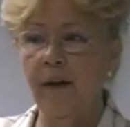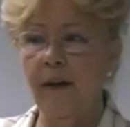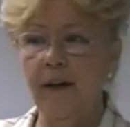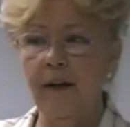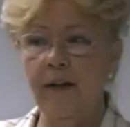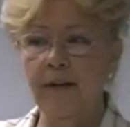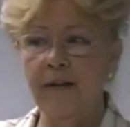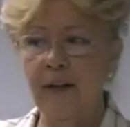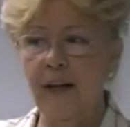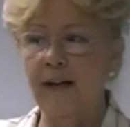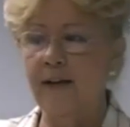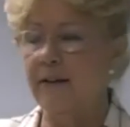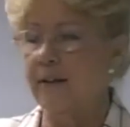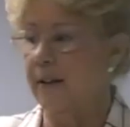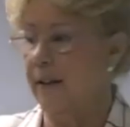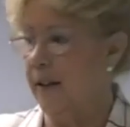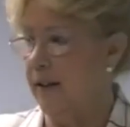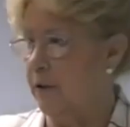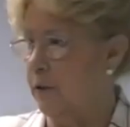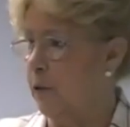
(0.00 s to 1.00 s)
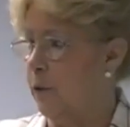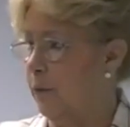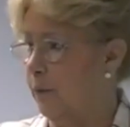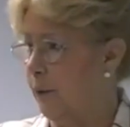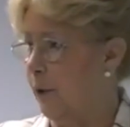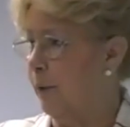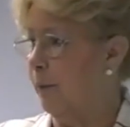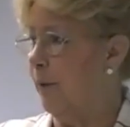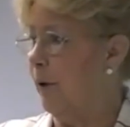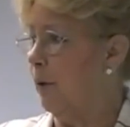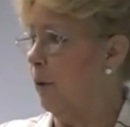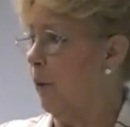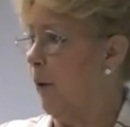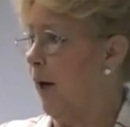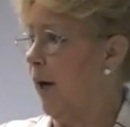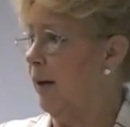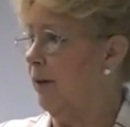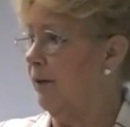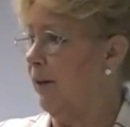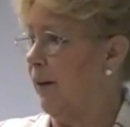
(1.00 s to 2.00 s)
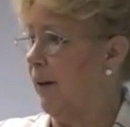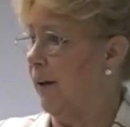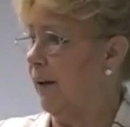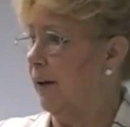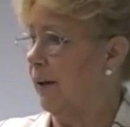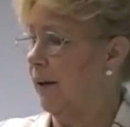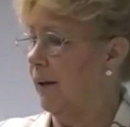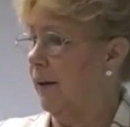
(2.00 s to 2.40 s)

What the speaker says: this as it is with permanent waving.